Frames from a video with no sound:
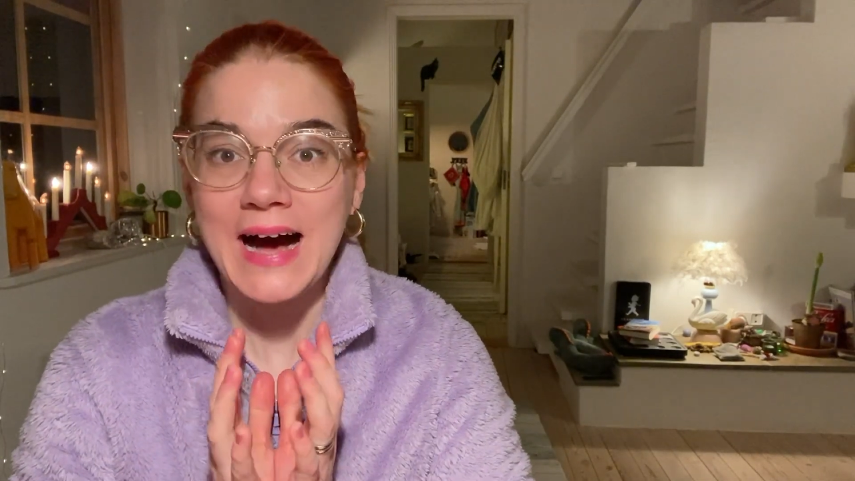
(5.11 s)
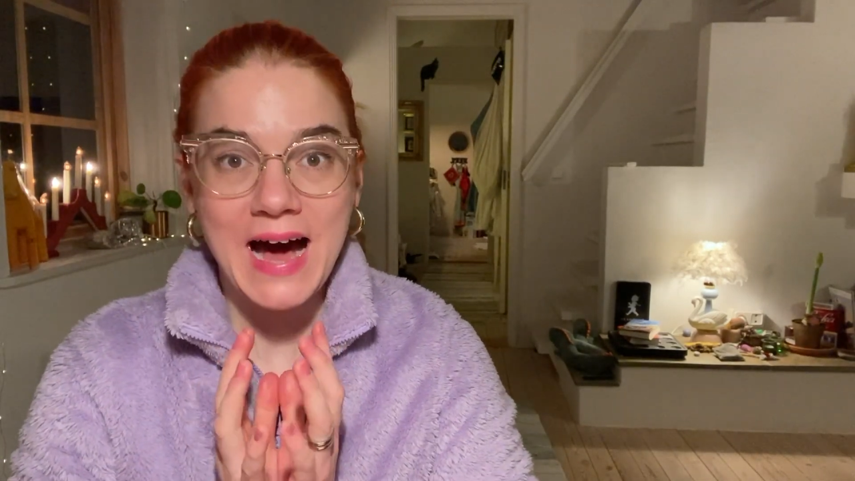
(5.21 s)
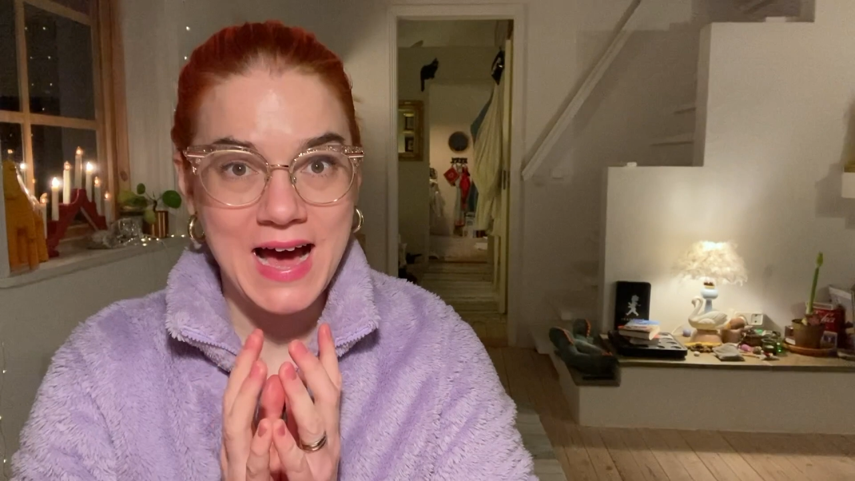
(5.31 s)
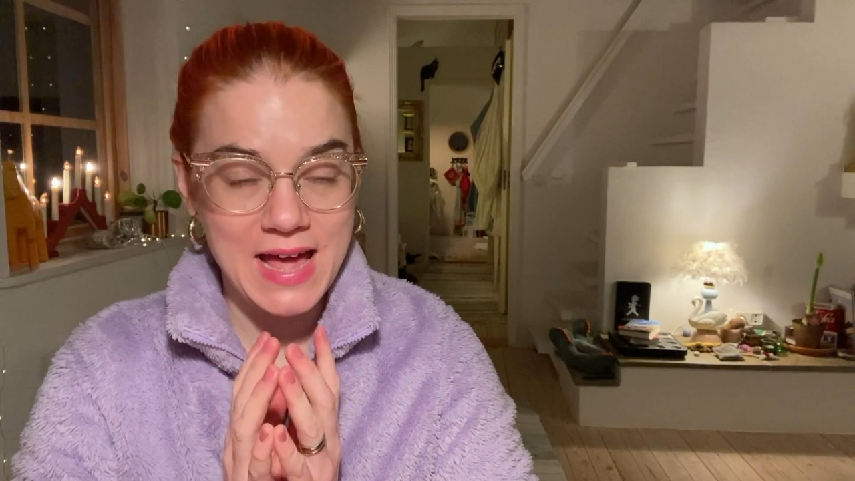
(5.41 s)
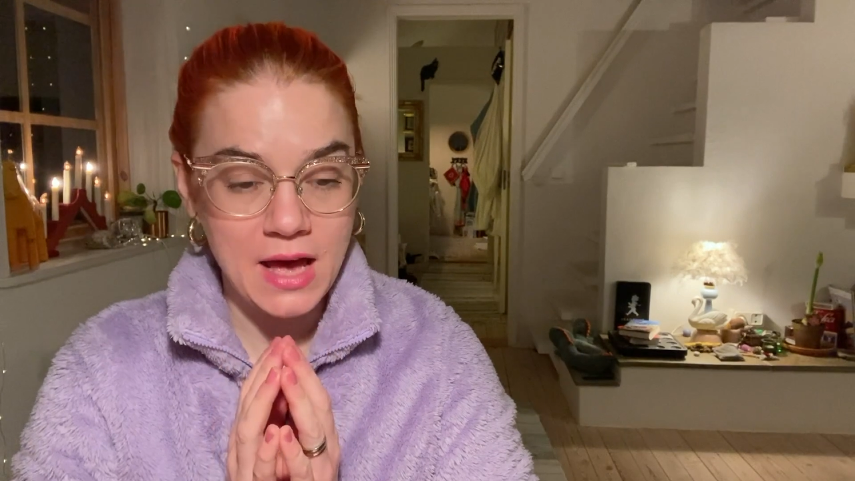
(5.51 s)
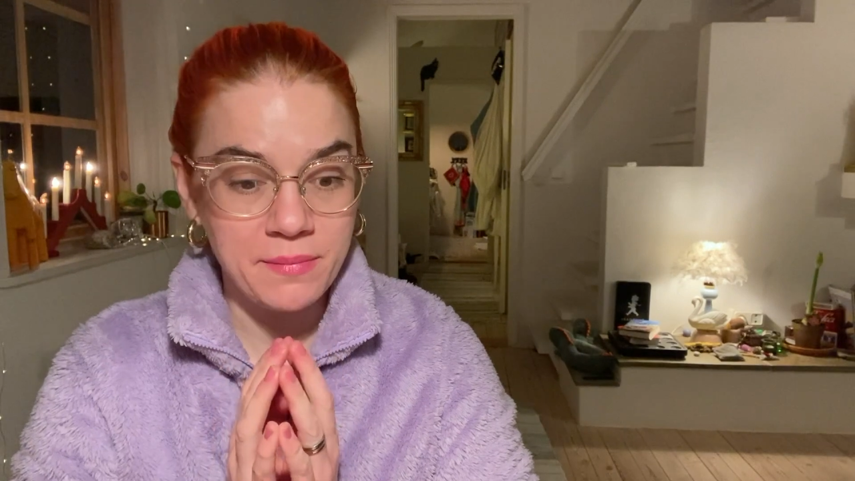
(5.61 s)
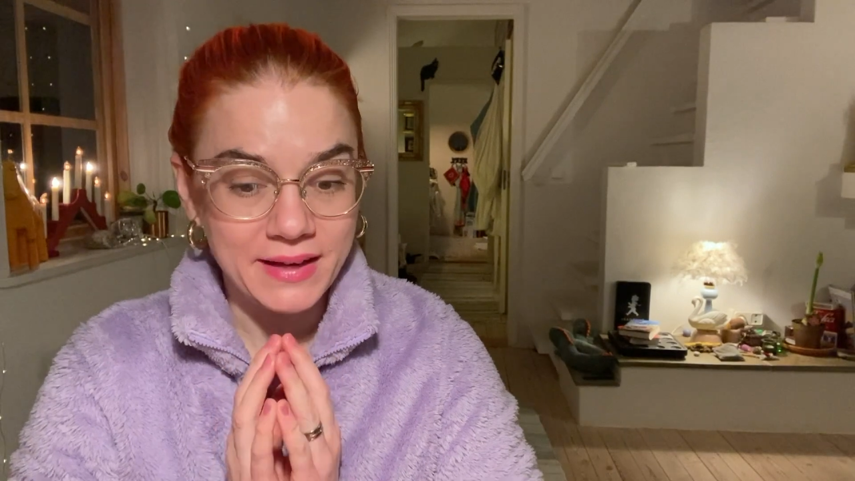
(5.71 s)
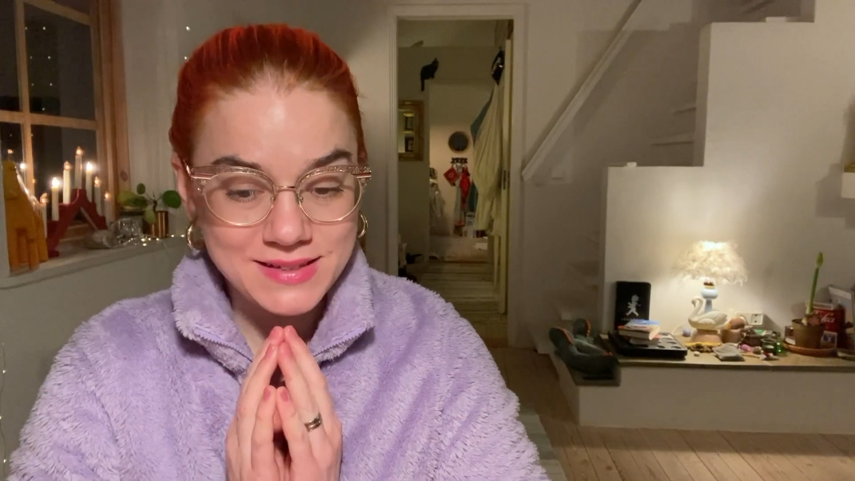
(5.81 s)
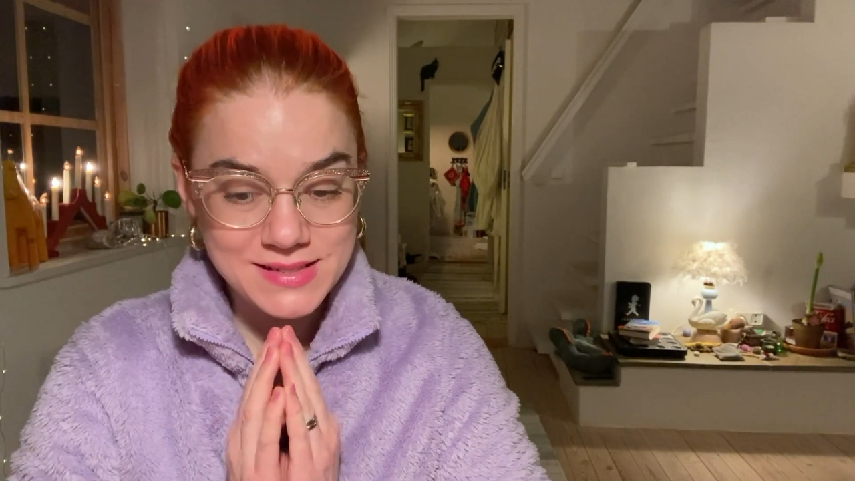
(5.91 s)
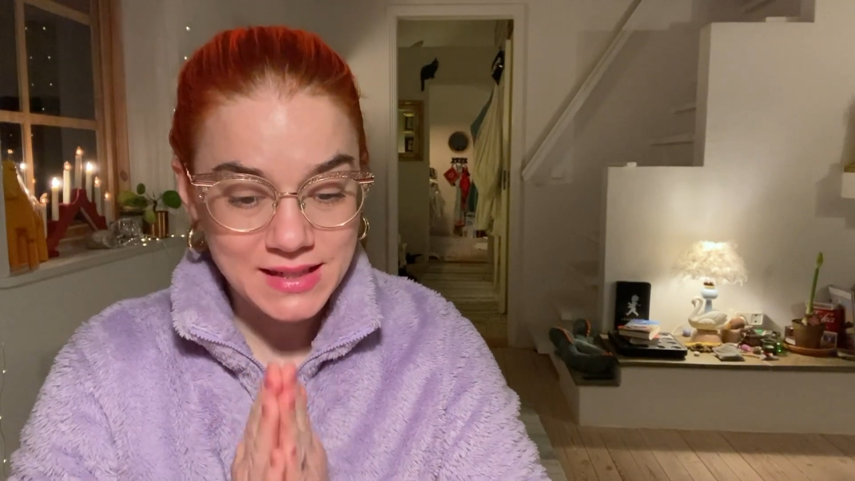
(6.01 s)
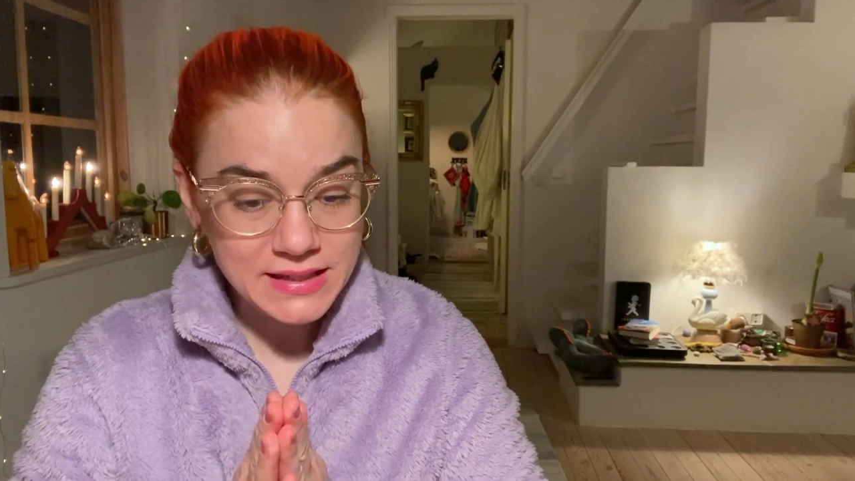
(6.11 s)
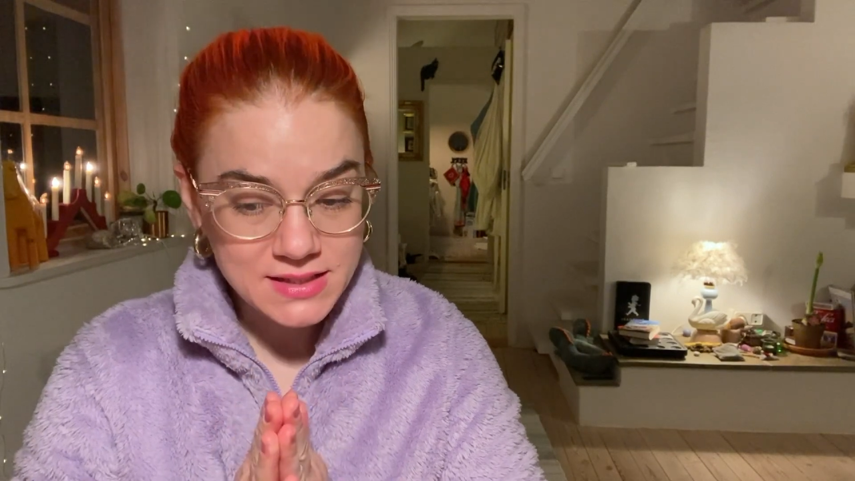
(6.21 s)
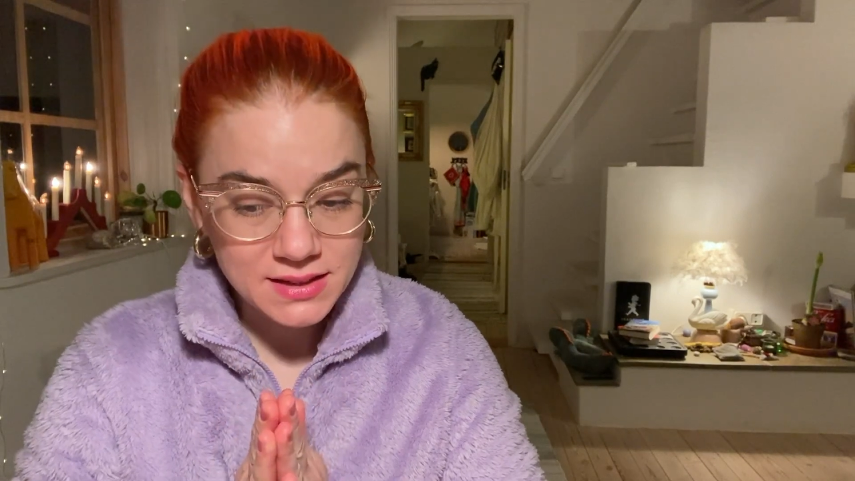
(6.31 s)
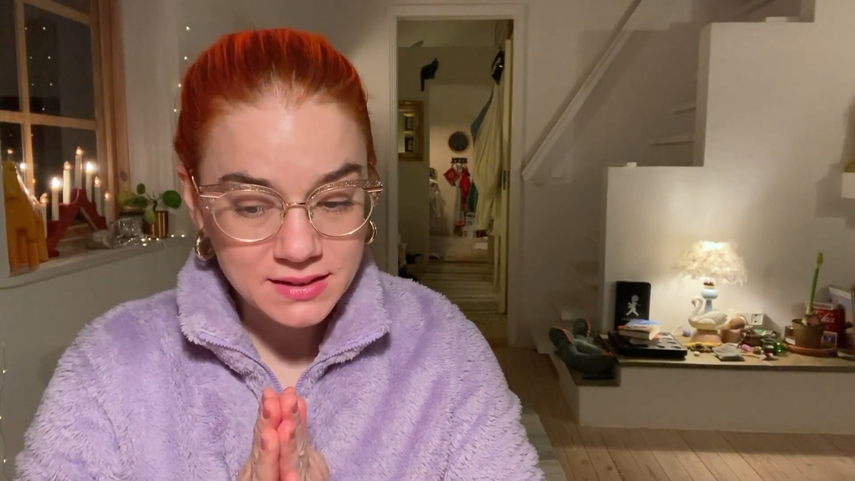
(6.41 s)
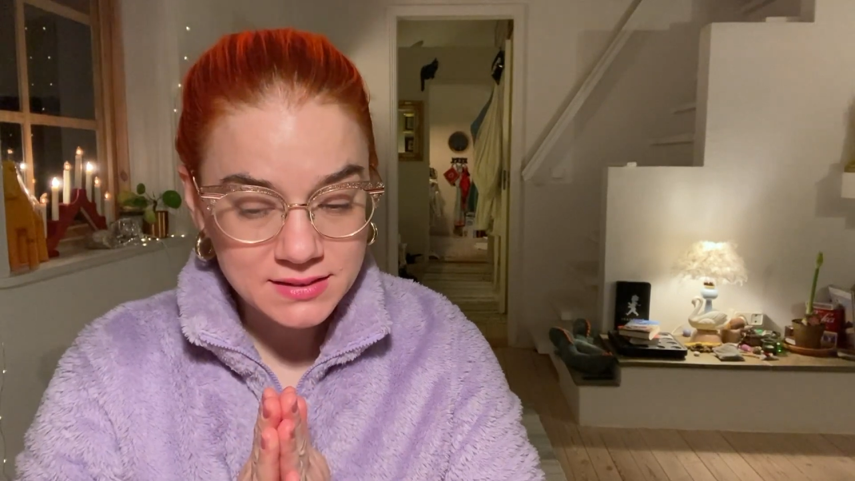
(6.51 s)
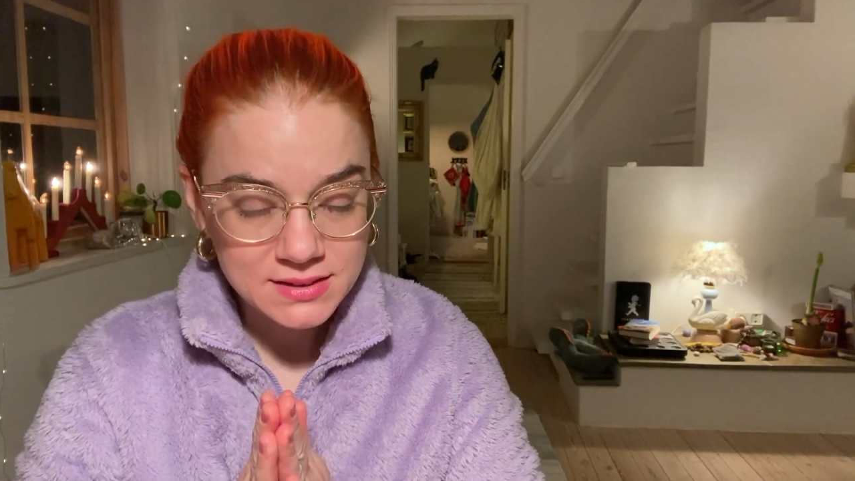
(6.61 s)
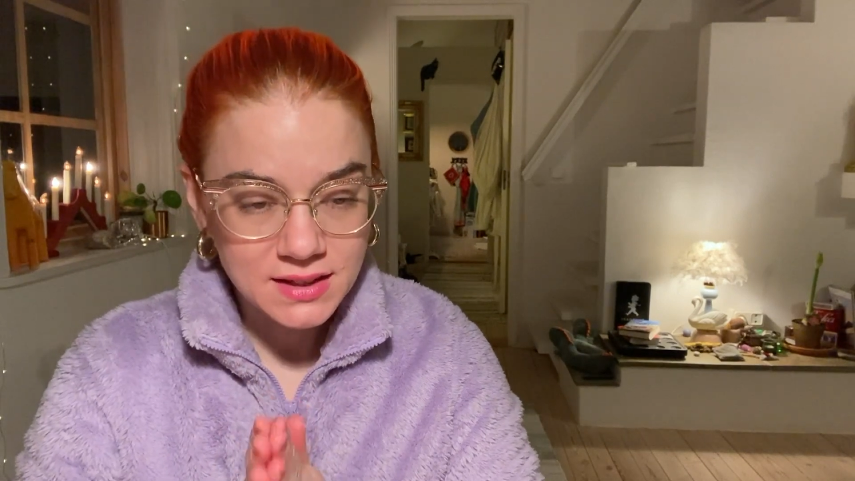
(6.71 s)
I am excited.